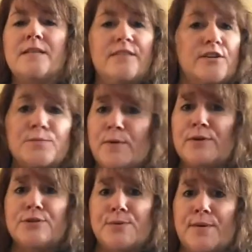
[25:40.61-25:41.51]
their
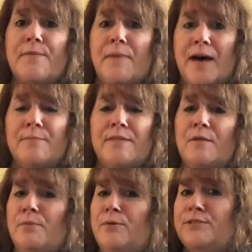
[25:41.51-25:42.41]
spurs are on the bottom of
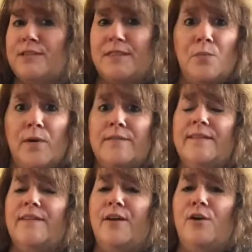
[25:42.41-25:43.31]
their boots, and they're wearing
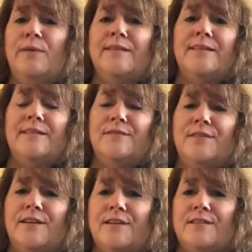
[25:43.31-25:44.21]
their helmet,
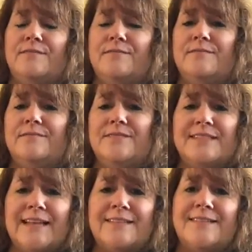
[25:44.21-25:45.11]
their
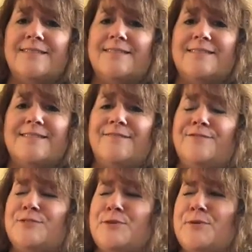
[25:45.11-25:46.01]
Stetsons and stuff.
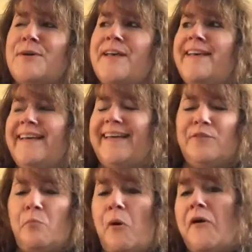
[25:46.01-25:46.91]
So
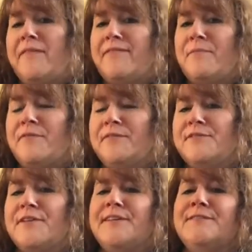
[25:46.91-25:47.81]
it's part of the
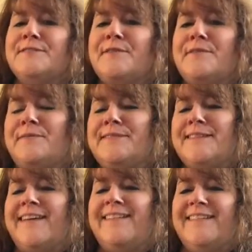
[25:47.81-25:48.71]
military. So it was
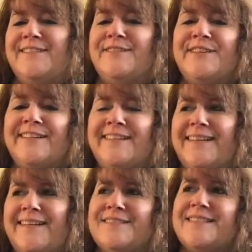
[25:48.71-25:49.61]
I
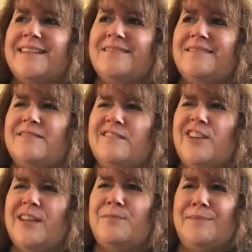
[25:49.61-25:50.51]
was like,
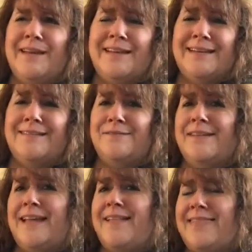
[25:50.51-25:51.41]
okay, maybe I
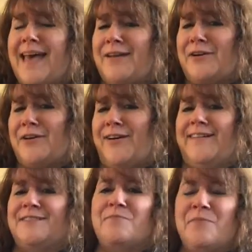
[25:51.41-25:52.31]
didn't get that
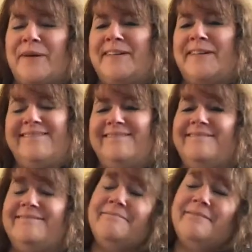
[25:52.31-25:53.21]
across, but
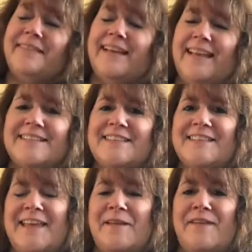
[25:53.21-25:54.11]
I guess
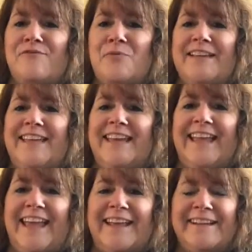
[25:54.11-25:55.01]
everyone can't
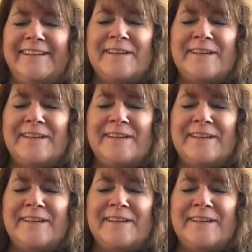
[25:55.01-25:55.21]
get it.